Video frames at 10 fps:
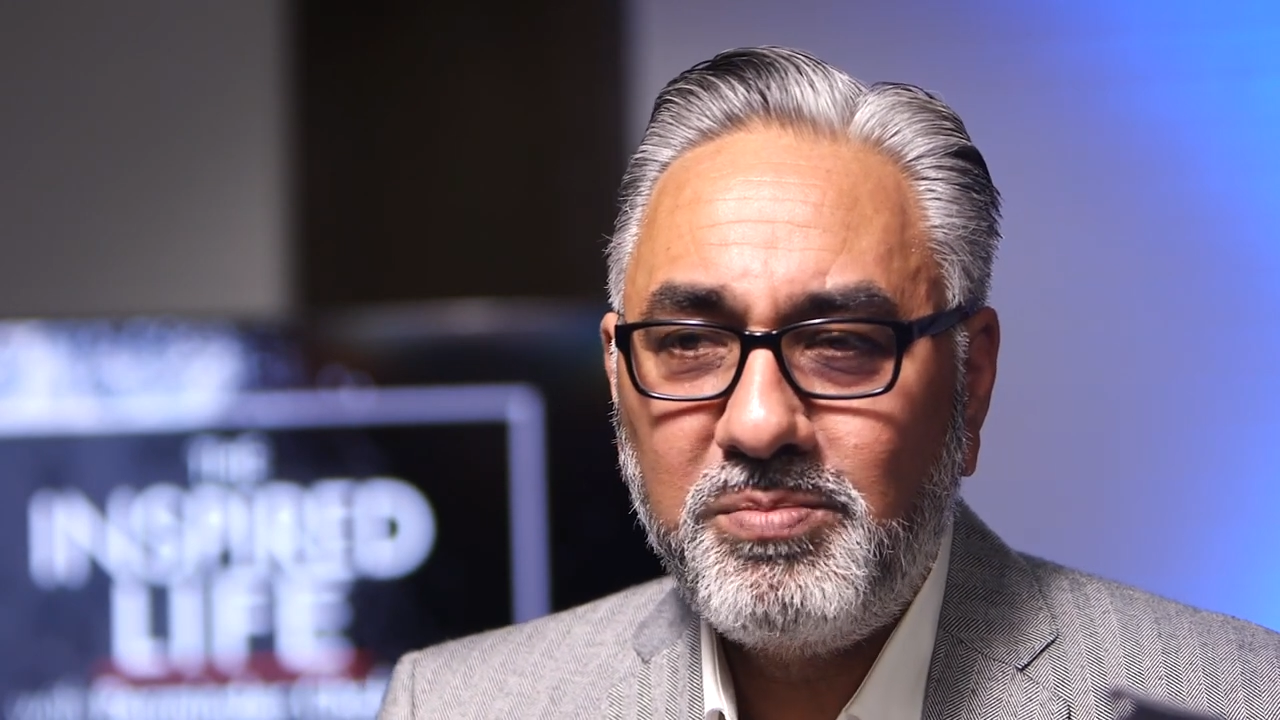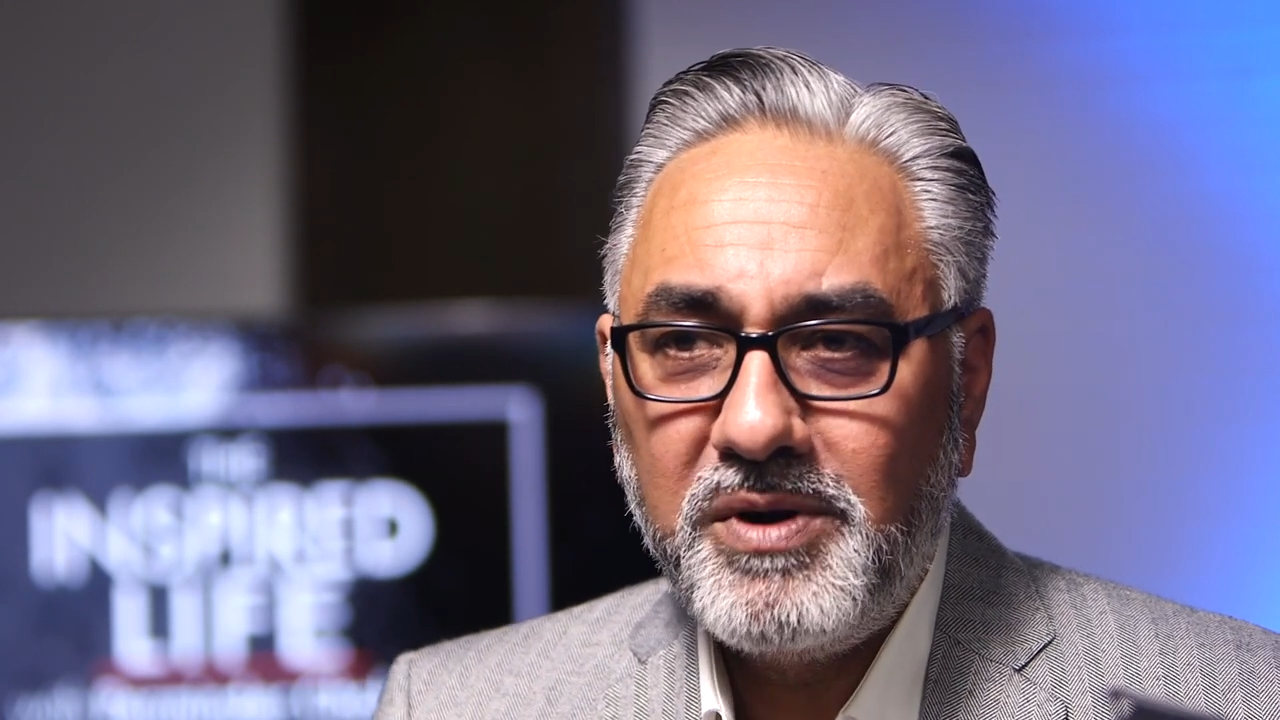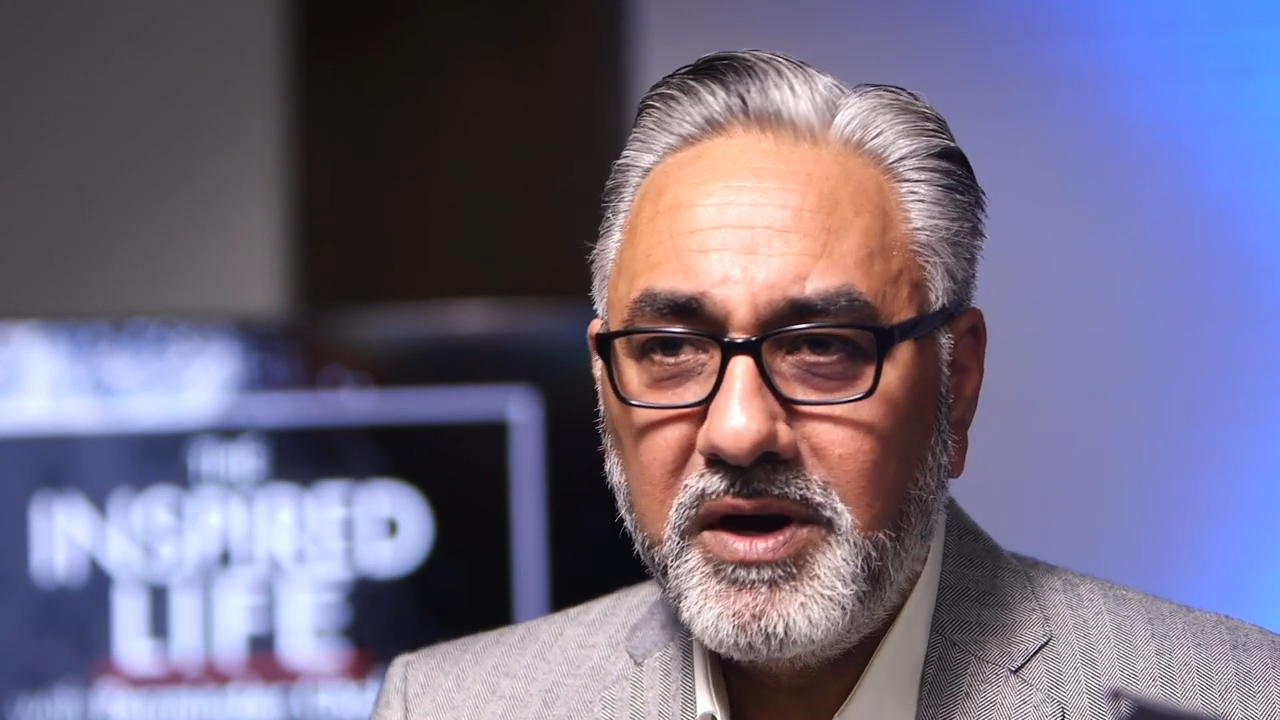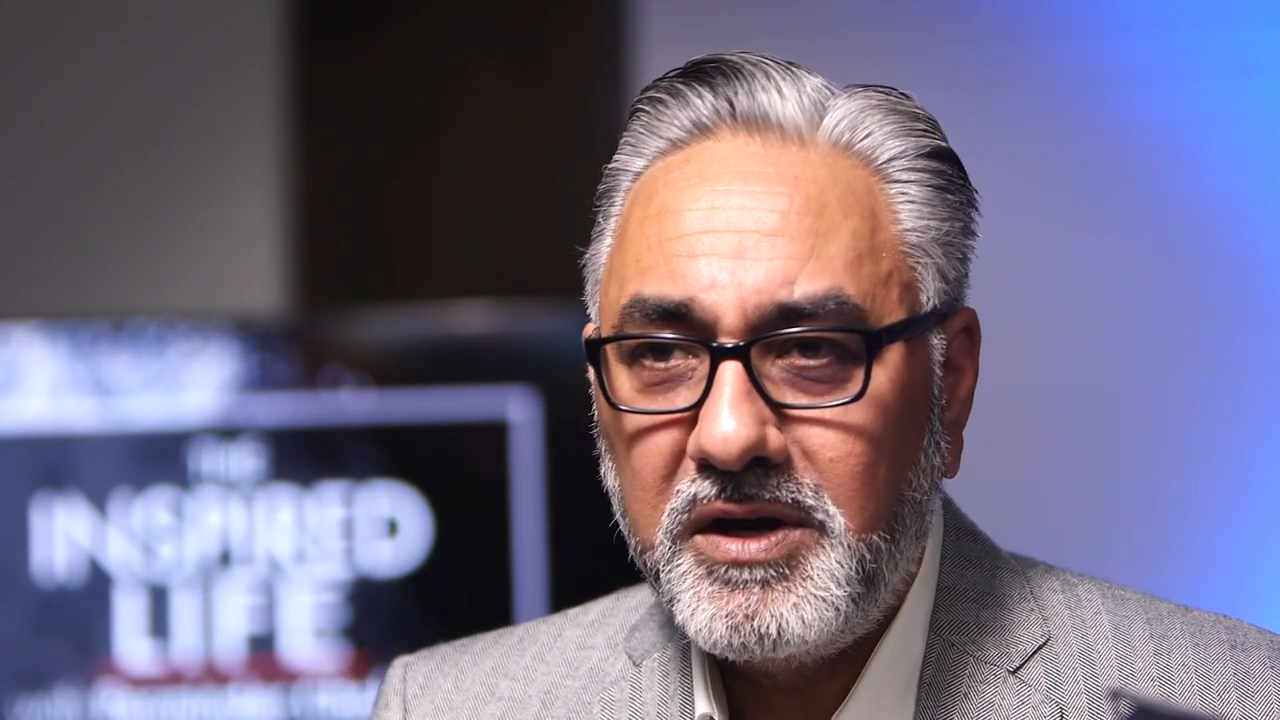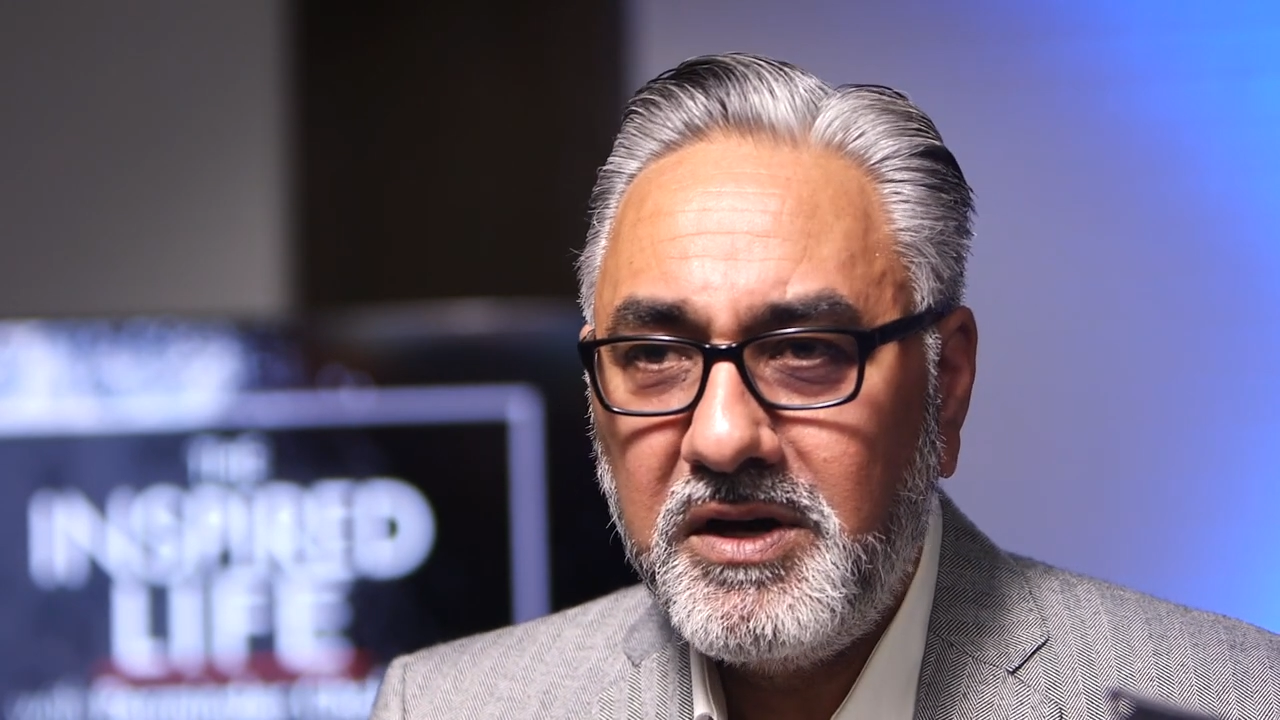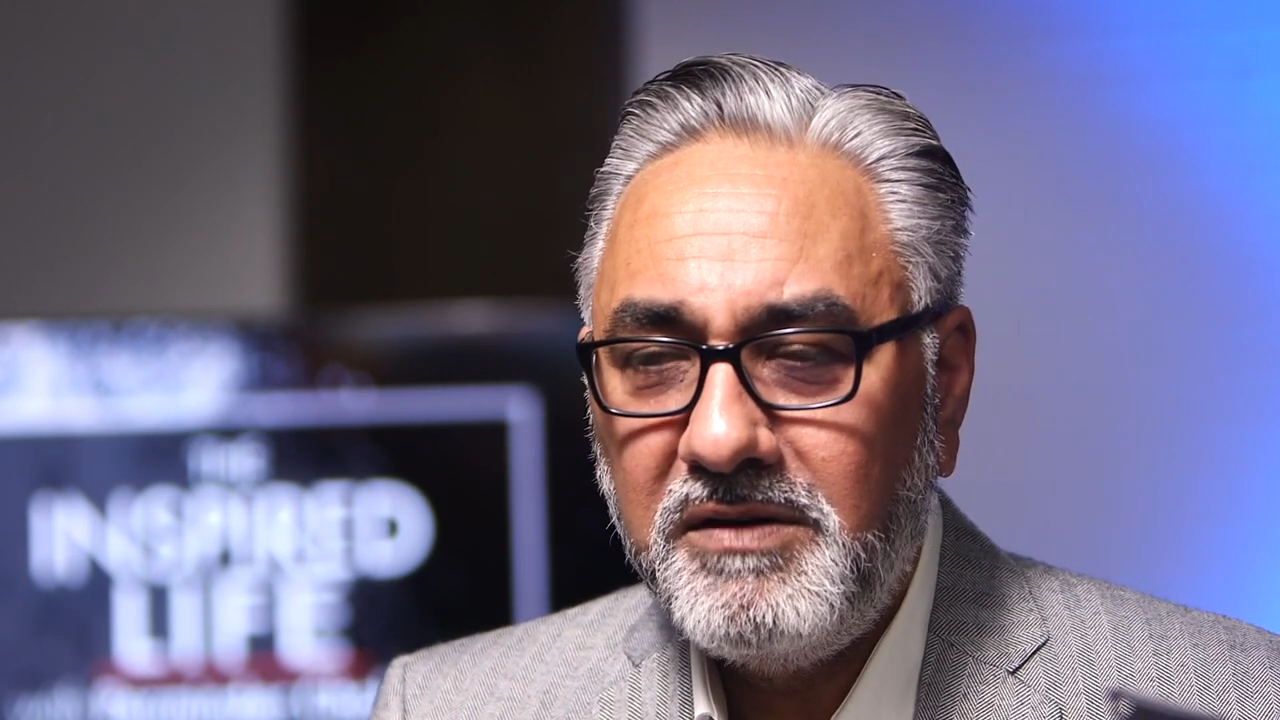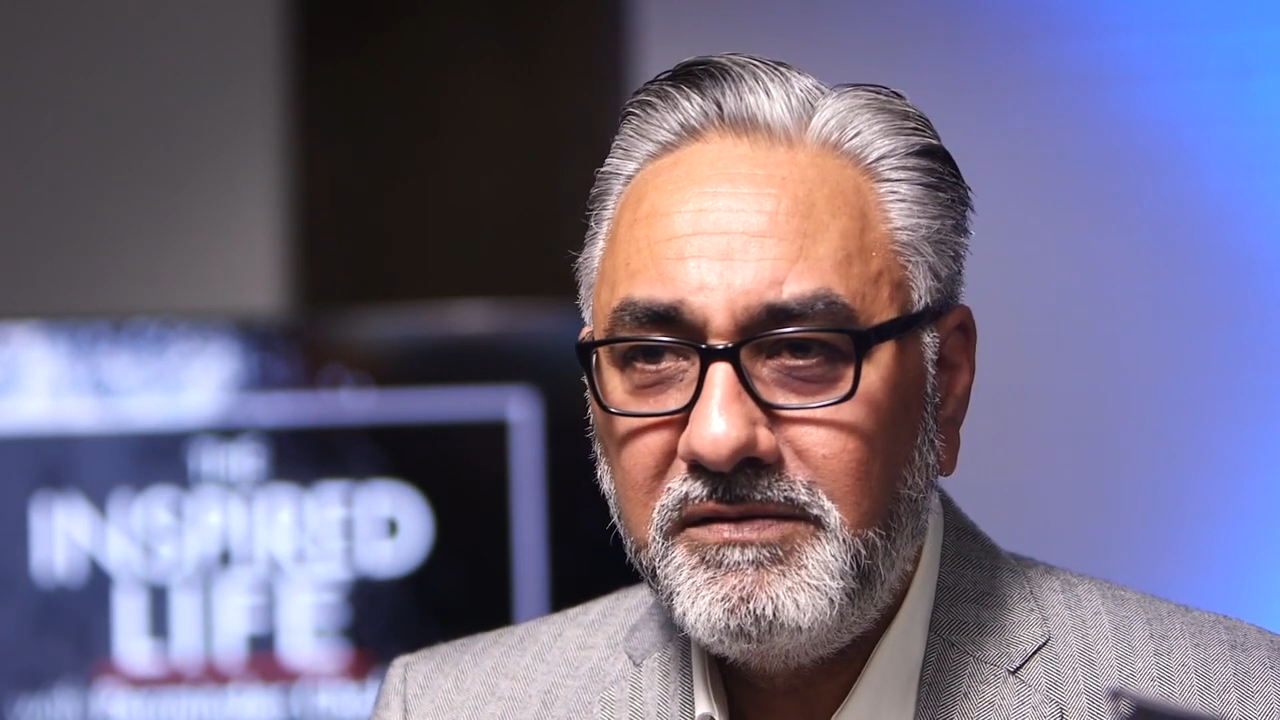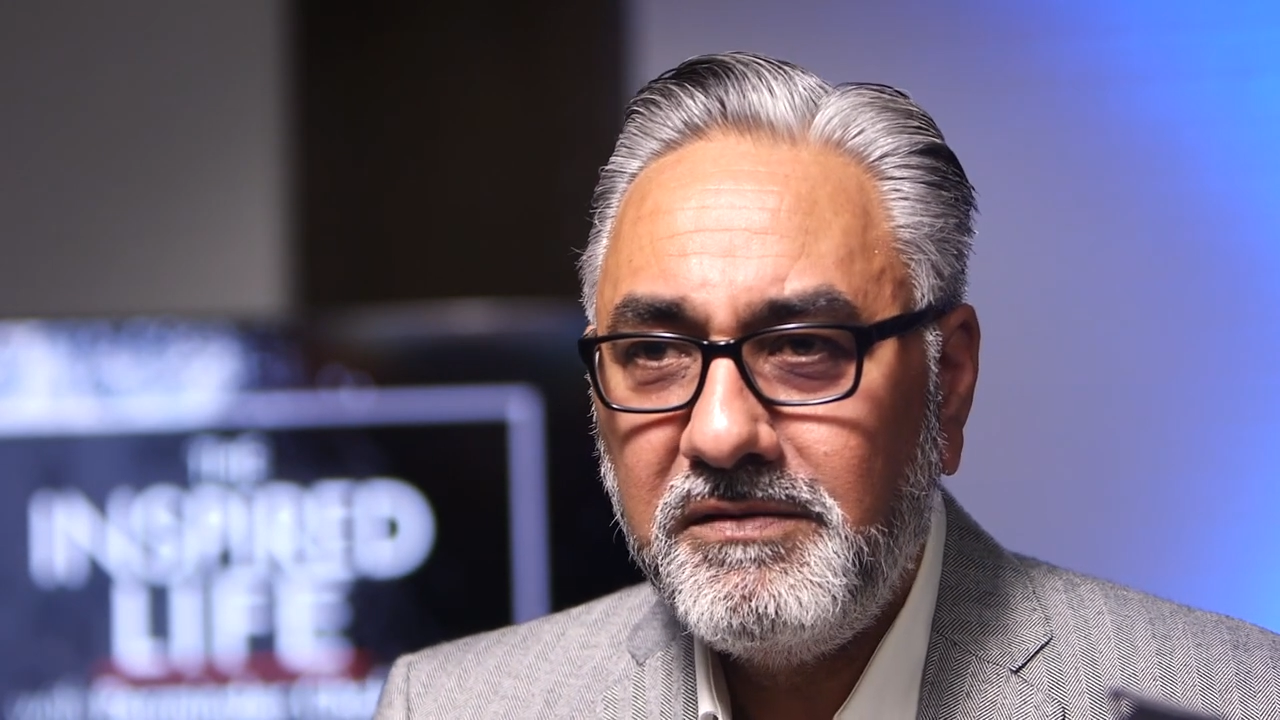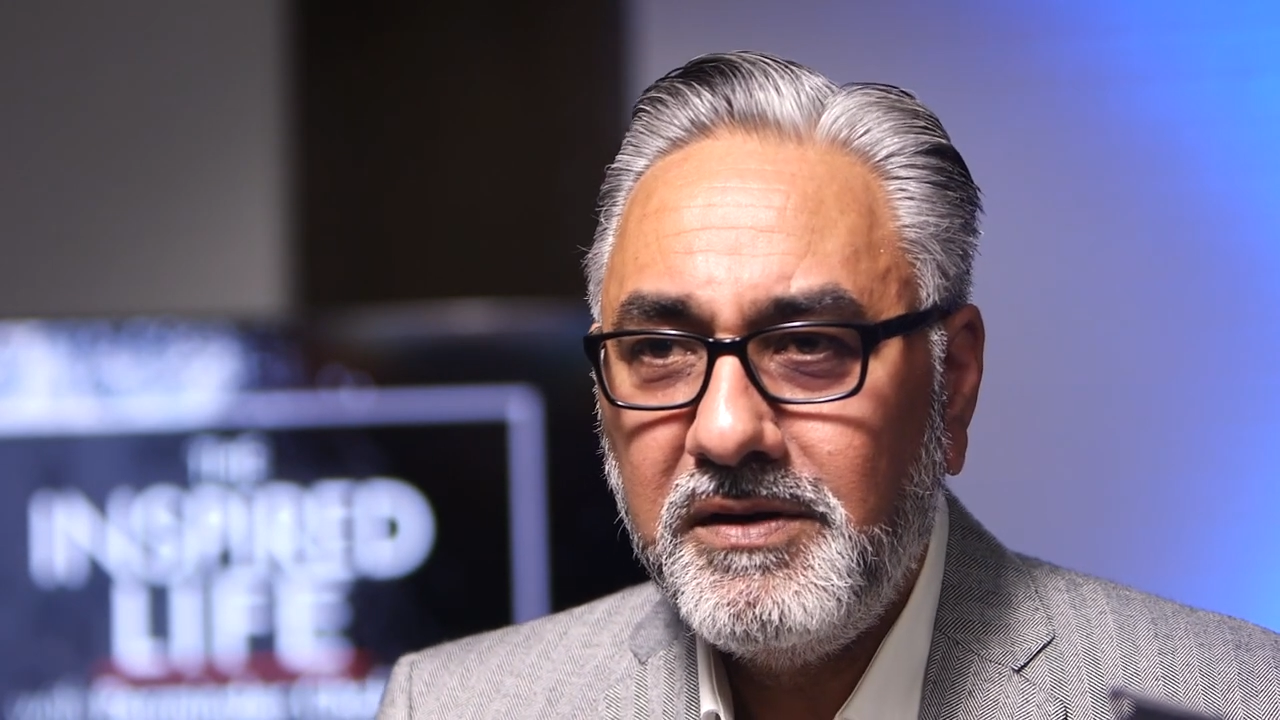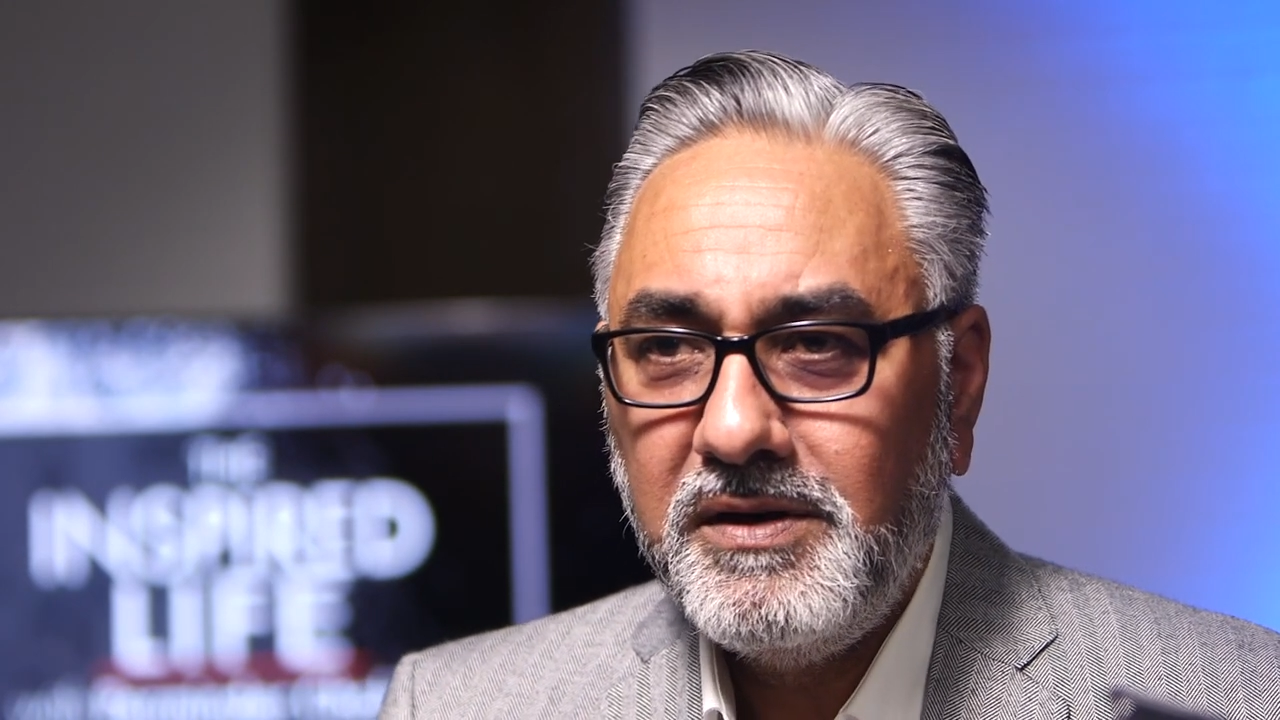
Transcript: productive